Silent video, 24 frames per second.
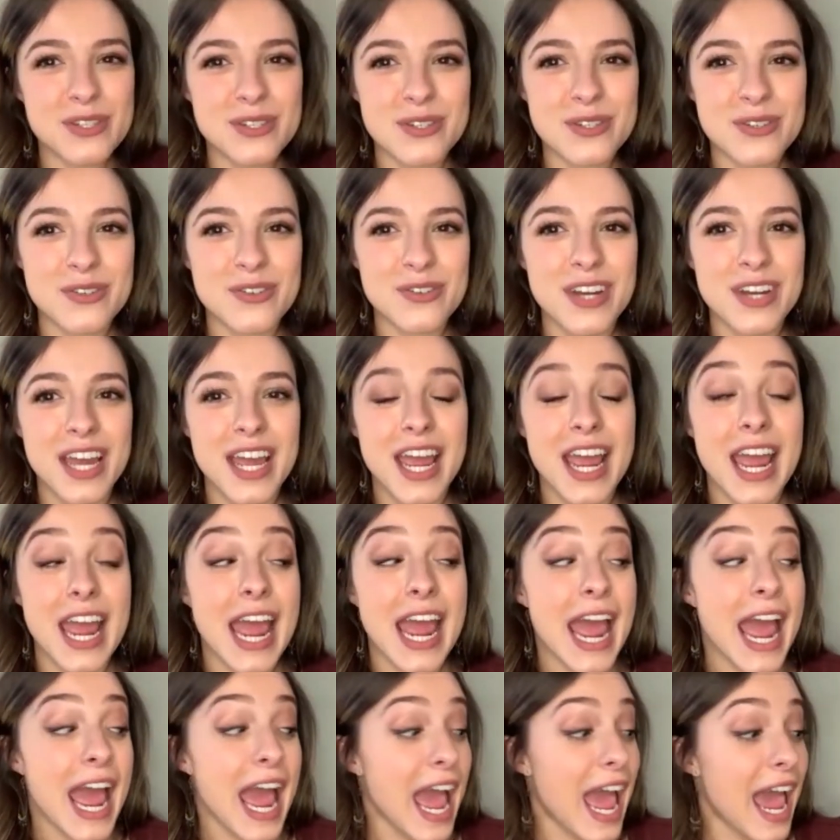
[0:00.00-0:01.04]
to.
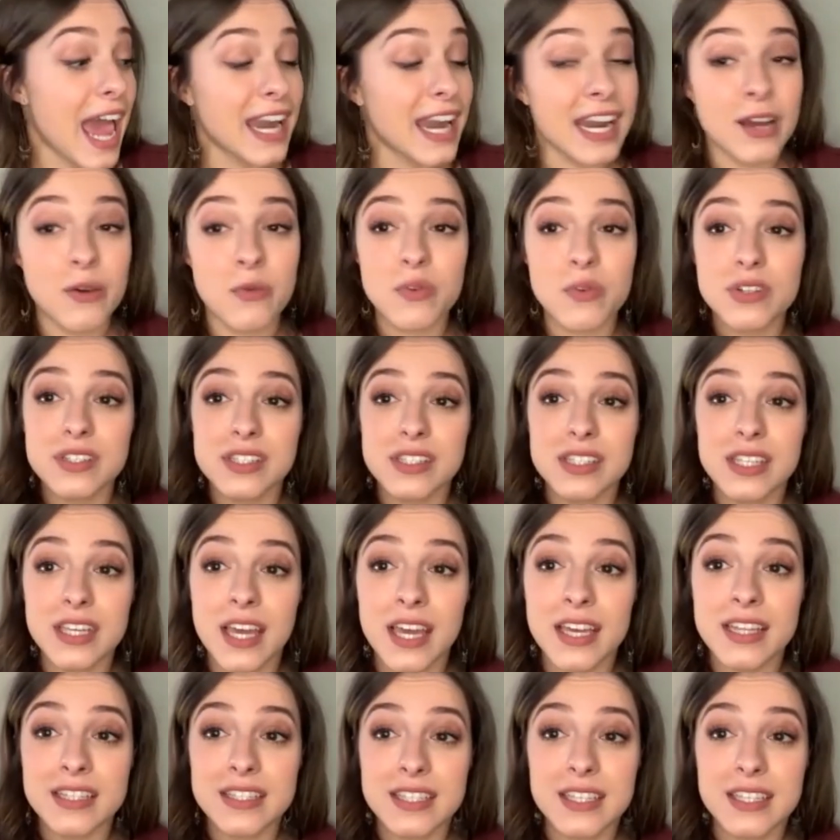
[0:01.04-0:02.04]
And I will say I